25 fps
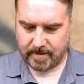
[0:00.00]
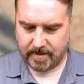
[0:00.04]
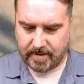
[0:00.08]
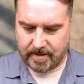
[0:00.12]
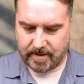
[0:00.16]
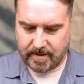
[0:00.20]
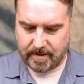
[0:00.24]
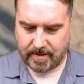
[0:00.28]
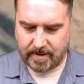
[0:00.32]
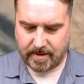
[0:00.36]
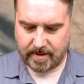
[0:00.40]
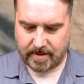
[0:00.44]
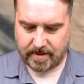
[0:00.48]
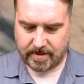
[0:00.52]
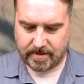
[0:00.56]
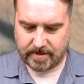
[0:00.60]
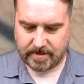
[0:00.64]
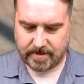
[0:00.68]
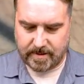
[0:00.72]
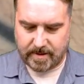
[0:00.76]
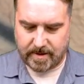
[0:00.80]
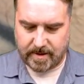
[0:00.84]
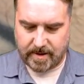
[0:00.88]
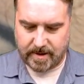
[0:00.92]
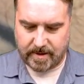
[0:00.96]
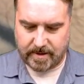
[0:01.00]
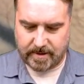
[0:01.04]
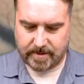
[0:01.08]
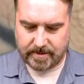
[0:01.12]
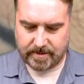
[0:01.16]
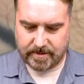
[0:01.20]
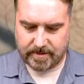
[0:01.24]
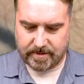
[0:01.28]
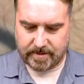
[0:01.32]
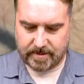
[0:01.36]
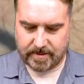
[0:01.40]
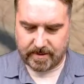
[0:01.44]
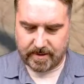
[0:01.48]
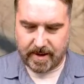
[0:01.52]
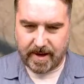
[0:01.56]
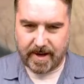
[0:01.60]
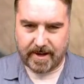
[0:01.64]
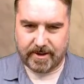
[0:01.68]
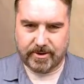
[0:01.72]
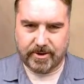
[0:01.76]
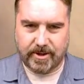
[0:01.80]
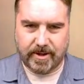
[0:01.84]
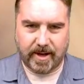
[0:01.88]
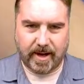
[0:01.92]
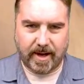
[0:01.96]
That is nice.
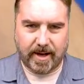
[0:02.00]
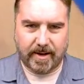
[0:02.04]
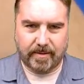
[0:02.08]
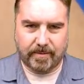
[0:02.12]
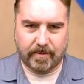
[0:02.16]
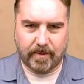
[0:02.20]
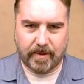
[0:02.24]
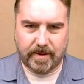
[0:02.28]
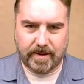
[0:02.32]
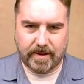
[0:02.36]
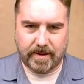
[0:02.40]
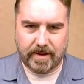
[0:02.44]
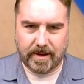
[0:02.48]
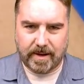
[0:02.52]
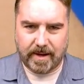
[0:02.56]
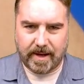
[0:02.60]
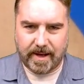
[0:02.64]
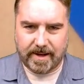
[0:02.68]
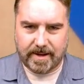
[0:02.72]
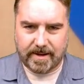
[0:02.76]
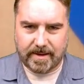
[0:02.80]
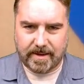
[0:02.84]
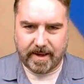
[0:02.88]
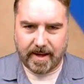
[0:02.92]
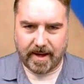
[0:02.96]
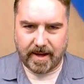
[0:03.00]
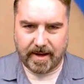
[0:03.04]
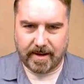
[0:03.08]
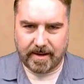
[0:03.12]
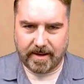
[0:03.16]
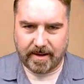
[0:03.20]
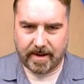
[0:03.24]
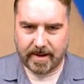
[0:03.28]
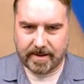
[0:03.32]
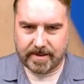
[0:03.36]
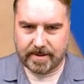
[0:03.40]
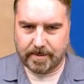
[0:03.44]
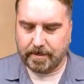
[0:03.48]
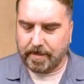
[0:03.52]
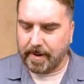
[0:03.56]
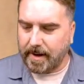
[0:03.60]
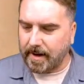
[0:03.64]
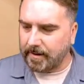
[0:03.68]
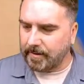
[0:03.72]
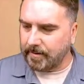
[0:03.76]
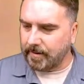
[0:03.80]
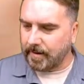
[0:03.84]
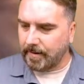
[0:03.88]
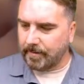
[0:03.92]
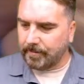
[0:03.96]
Actually, I could really like that as a
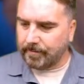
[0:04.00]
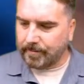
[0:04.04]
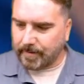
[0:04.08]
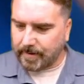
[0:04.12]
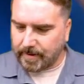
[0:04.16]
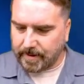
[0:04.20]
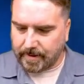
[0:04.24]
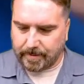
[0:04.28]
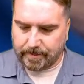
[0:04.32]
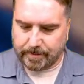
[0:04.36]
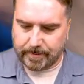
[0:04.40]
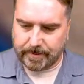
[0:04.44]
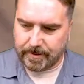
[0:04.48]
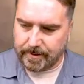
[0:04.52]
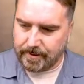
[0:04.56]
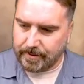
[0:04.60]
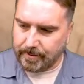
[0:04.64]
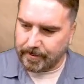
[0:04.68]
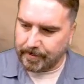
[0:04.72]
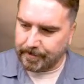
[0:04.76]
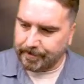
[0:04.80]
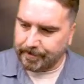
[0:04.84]
background for him, too.